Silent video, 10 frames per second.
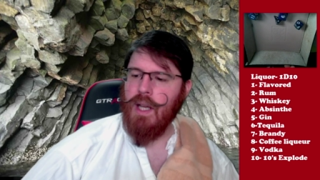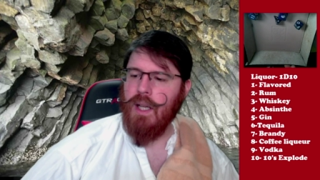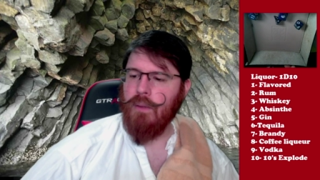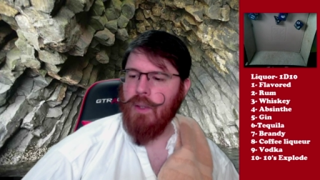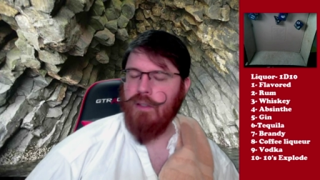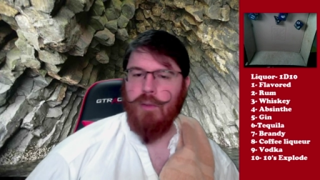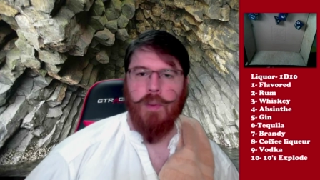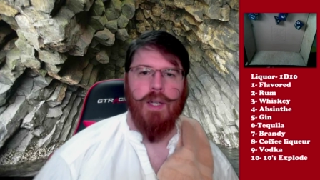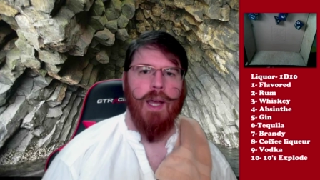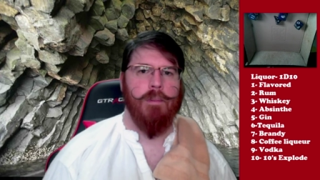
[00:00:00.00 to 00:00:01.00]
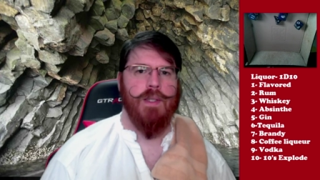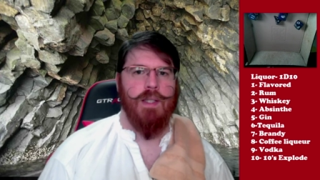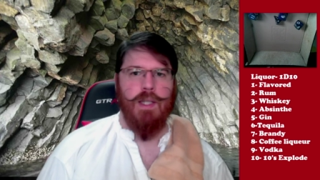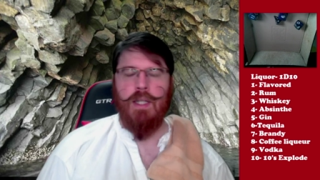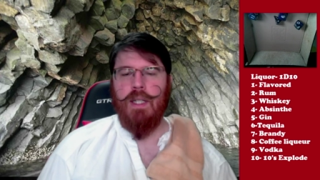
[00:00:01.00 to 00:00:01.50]
uh, whenever you put
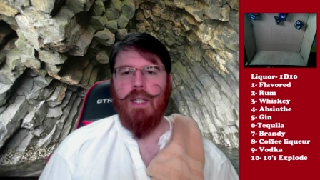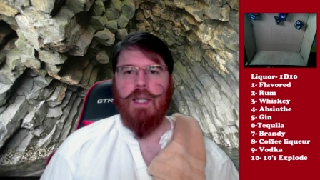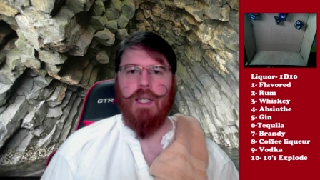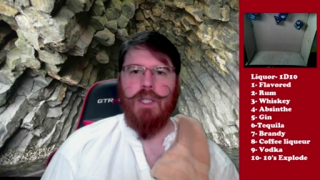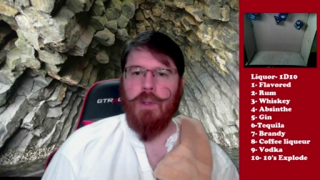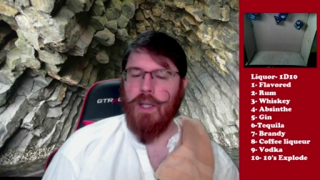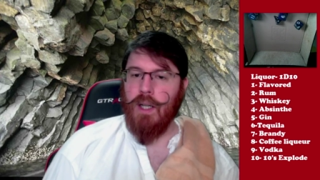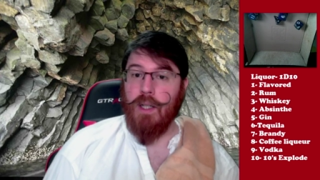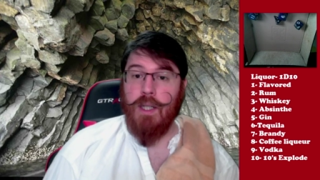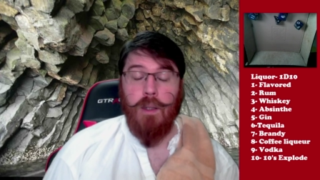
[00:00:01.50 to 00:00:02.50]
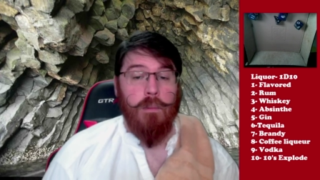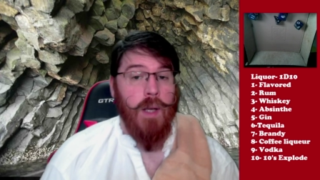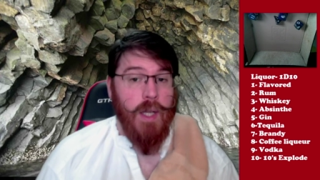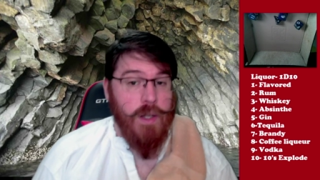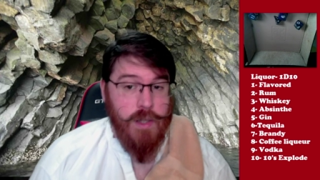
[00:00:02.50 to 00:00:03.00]
absinthe into a cocktail.
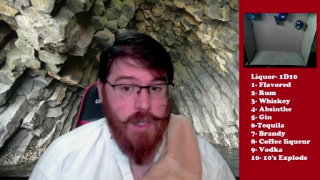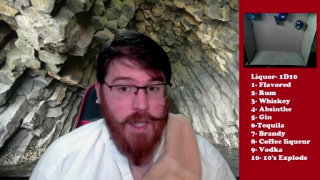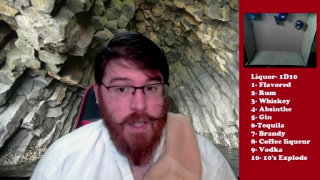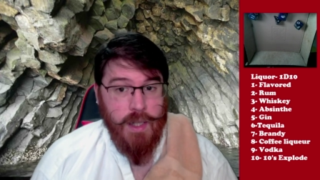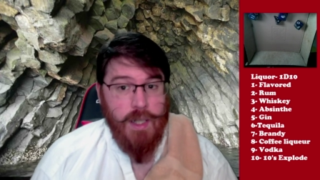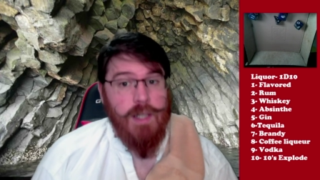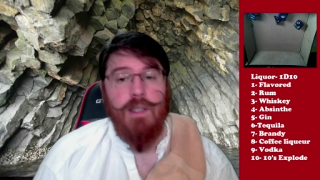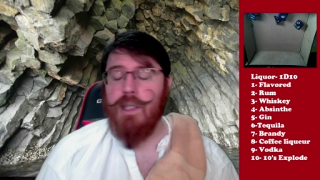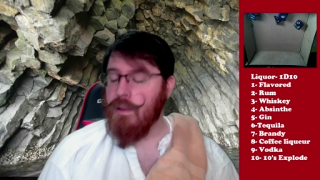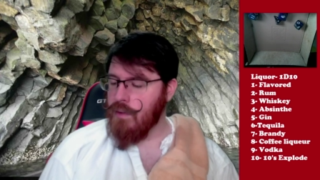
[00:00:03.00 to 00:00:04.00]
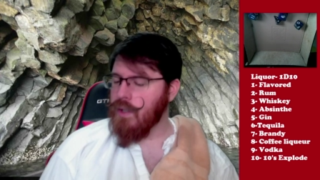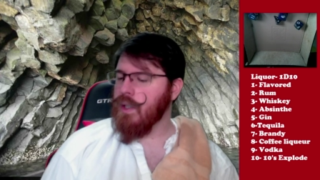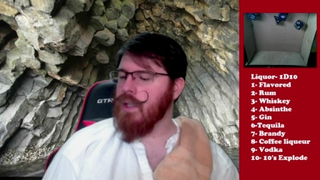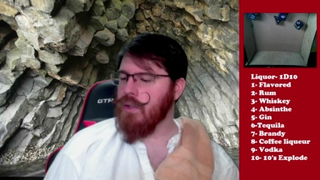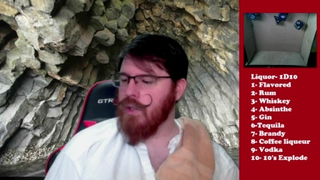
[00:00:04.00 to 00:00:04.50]
My understanding is that you
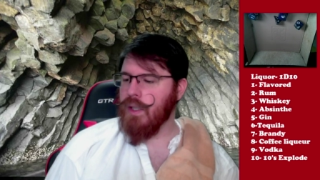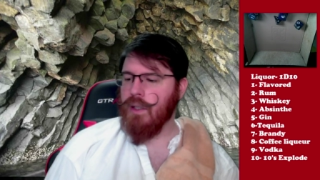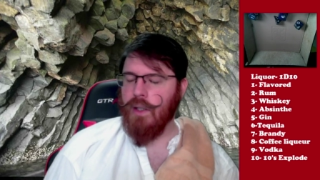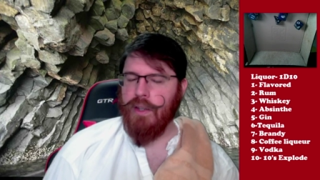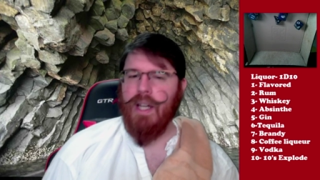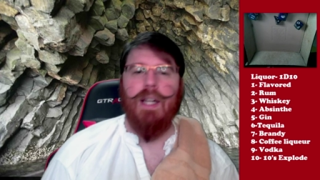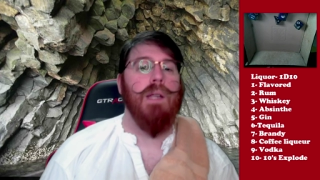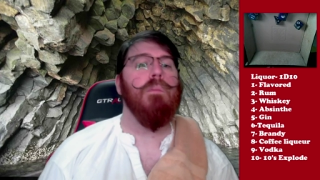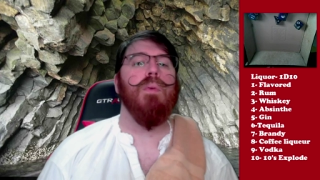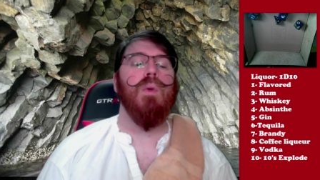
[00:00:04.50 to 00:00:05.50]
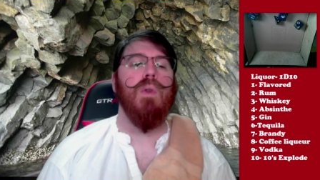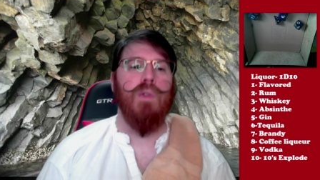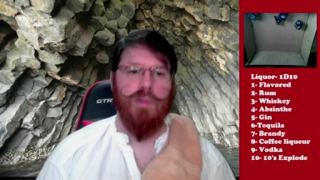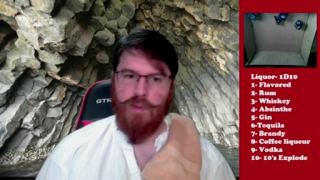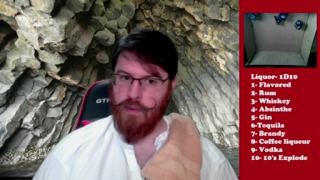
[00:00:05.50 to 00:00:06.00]
can usually call that an
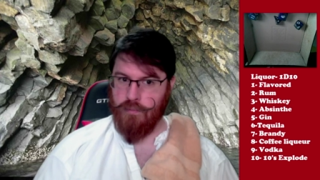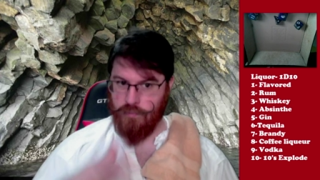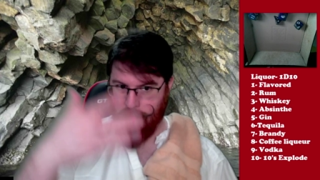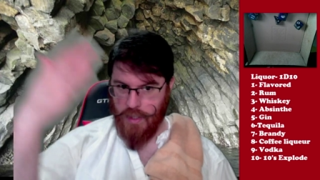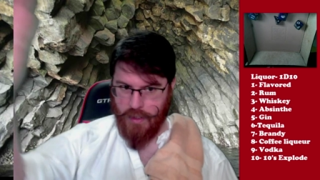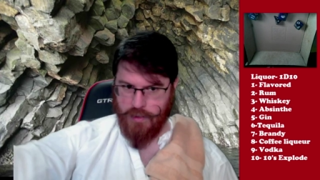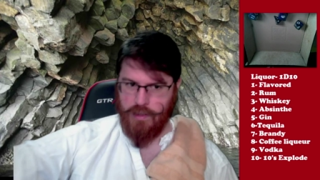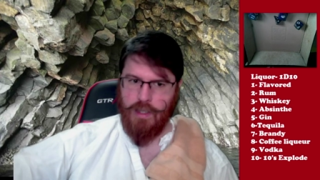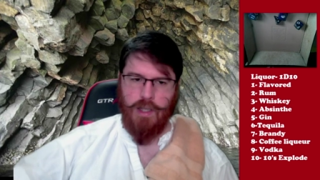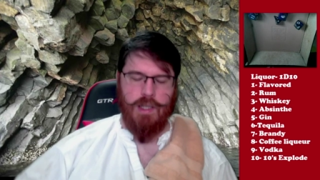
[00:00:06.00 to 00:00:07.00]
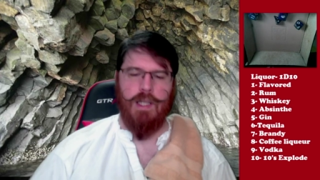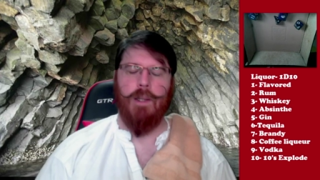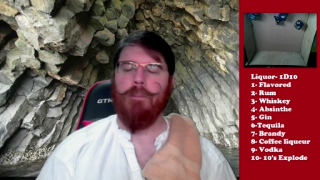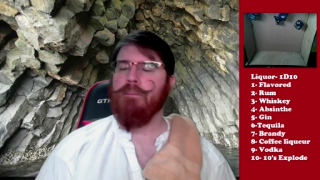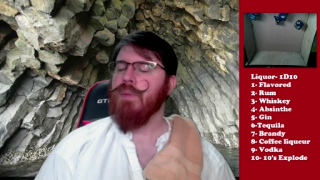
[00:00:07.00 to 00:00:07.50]
improved X
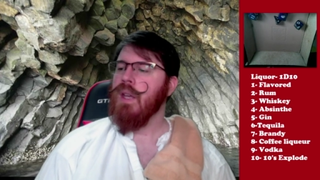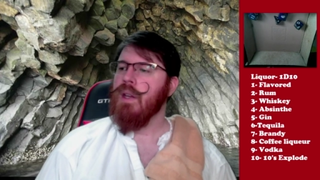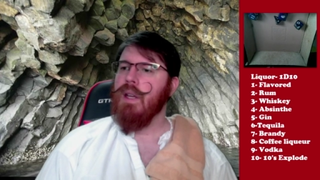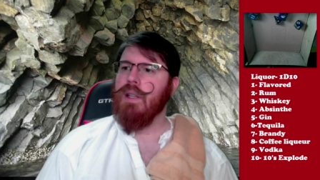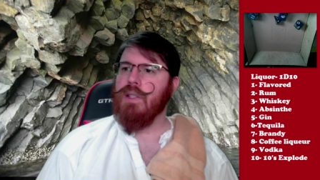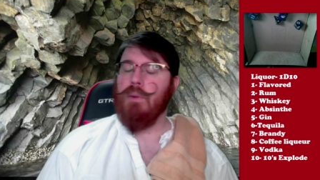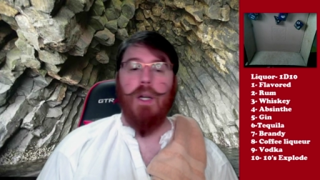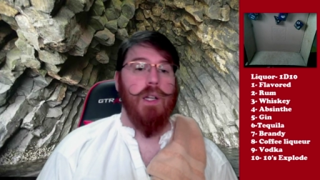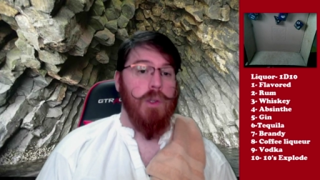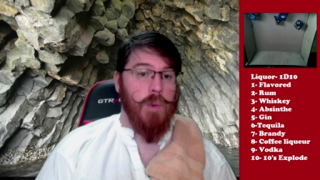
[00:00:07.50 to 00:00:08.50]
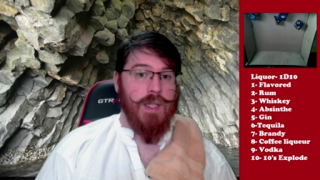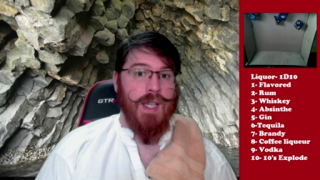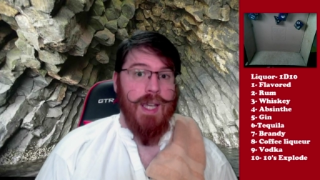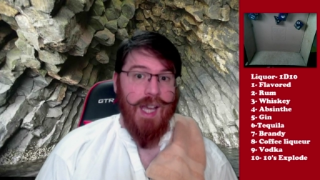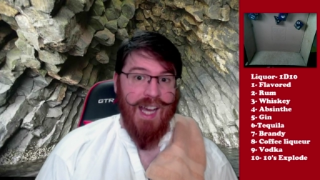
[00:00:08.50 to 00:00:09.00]
cocktail. So we're going to do
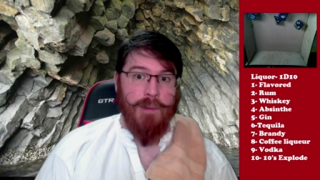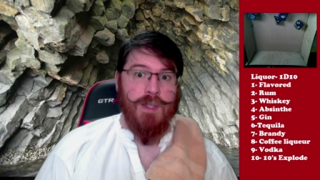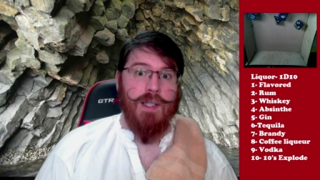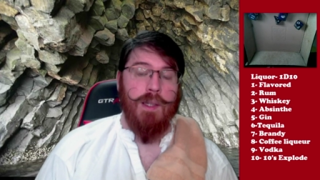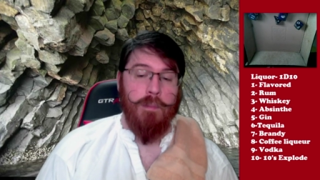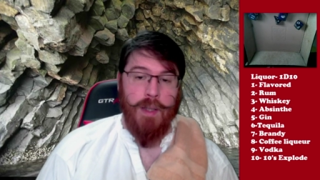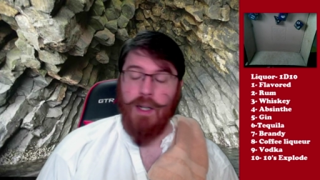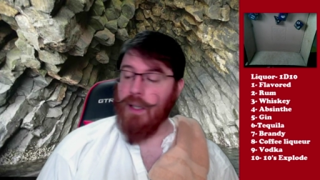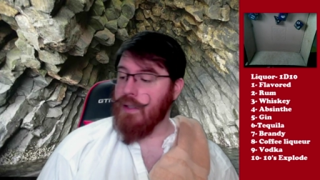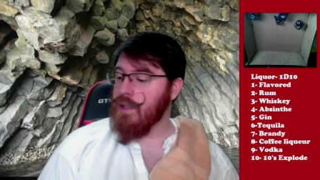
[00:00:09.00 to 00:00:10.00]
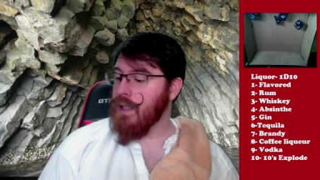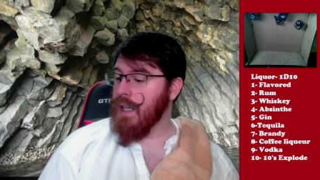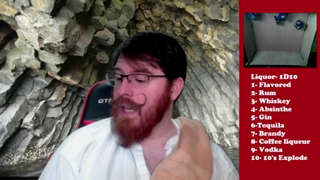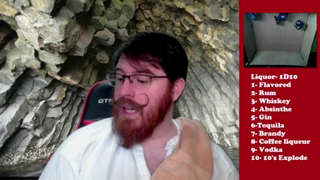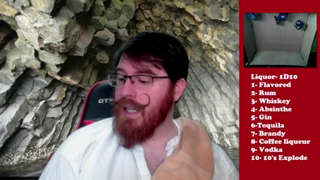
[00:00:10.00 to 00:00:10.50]
whiskey, absinthe, bitters,
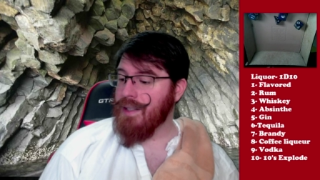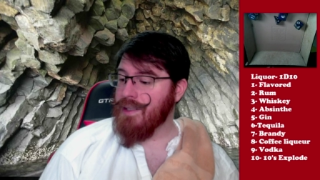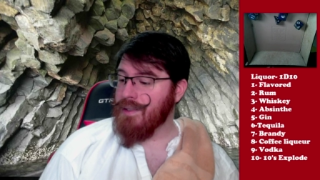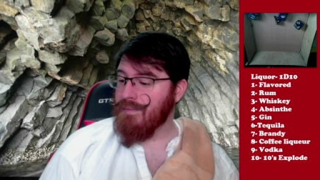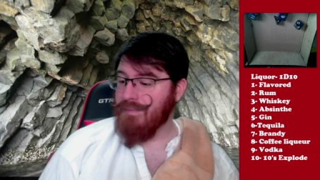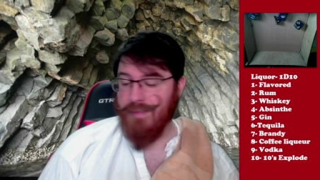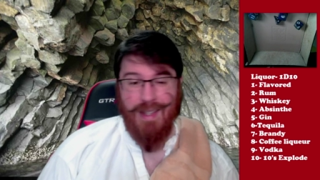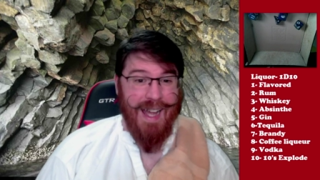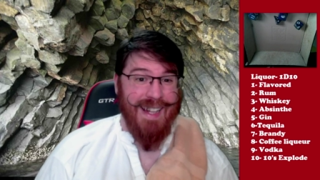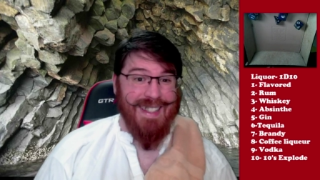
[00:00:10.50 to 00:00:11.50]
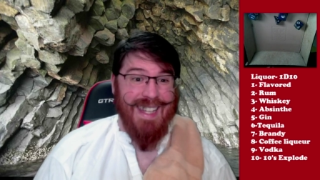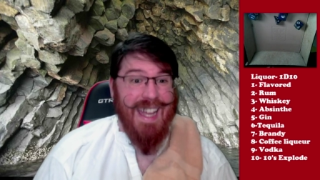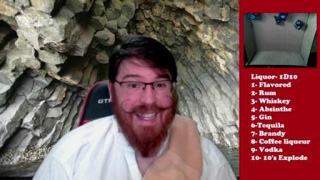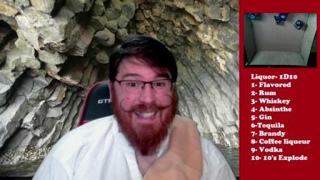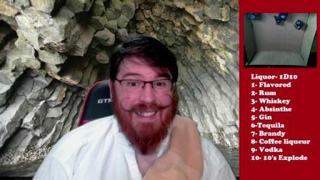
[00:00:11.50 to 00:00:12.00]
and that's
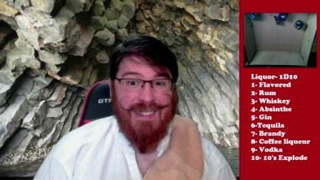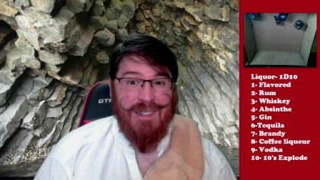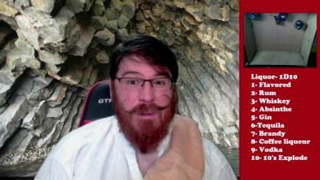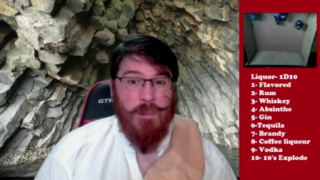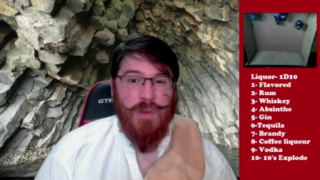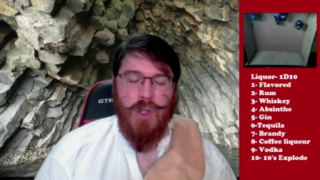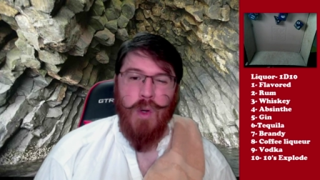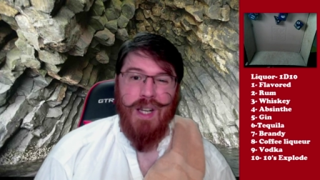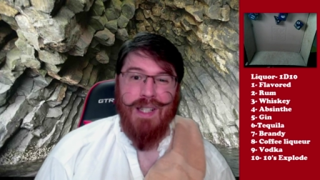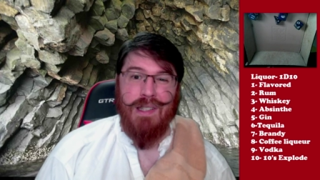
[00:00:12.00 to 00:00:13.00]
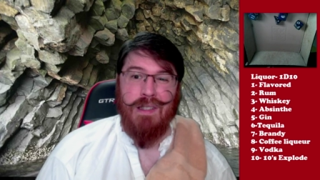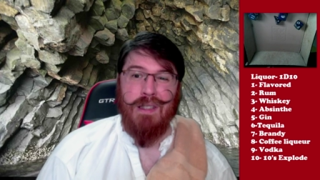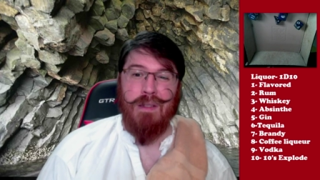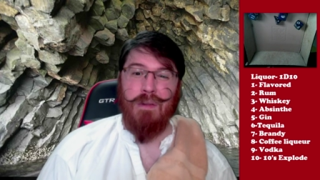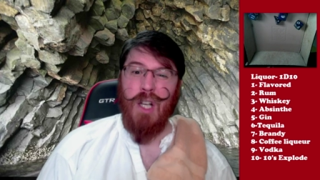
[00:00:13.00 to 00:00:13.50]
it. So it
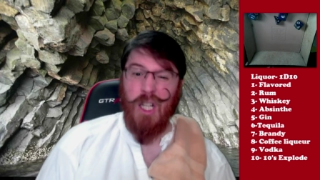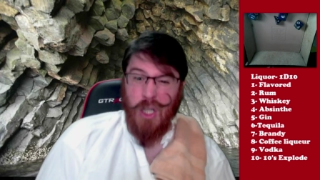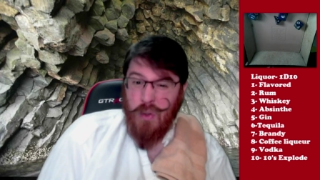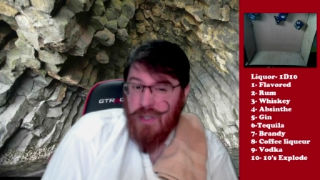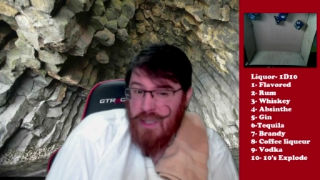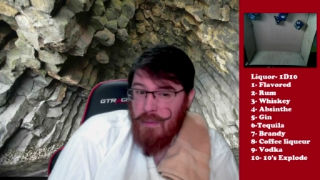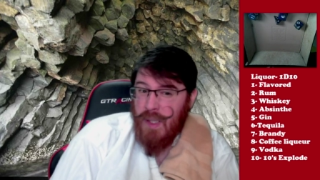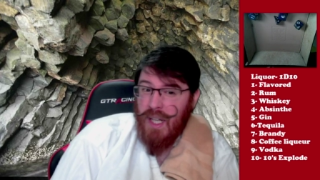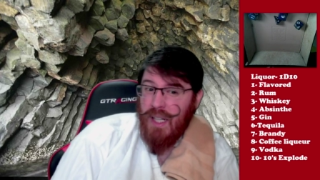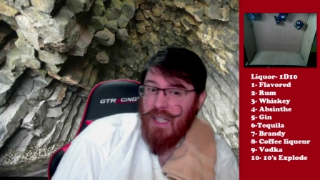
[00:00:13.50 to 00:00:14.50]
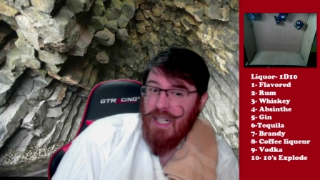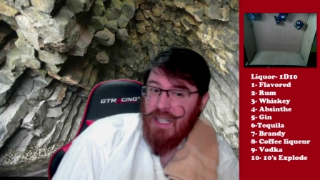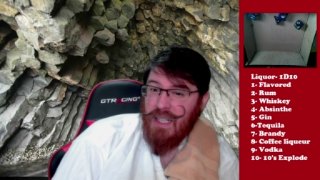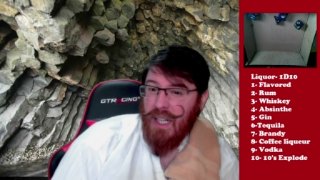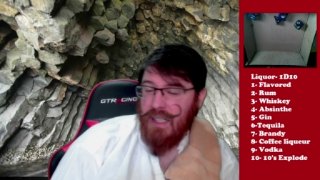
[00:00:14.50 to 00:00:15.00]
is close to being a
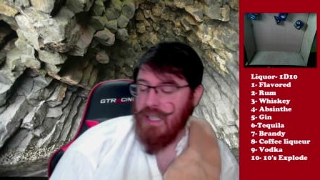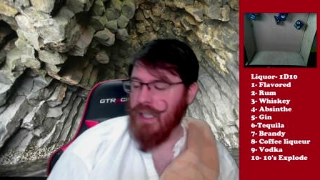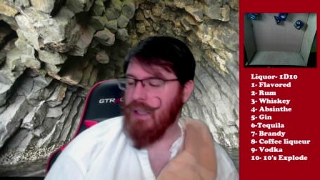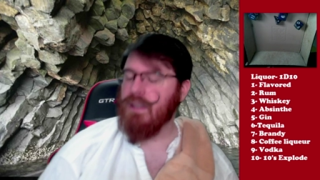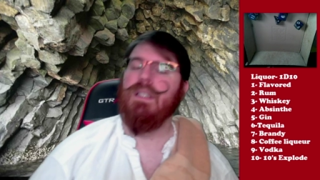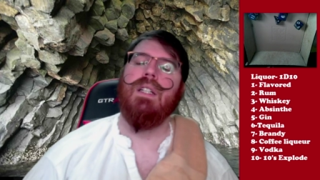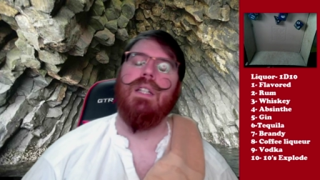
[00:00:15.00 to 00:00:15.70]
neat cocktail.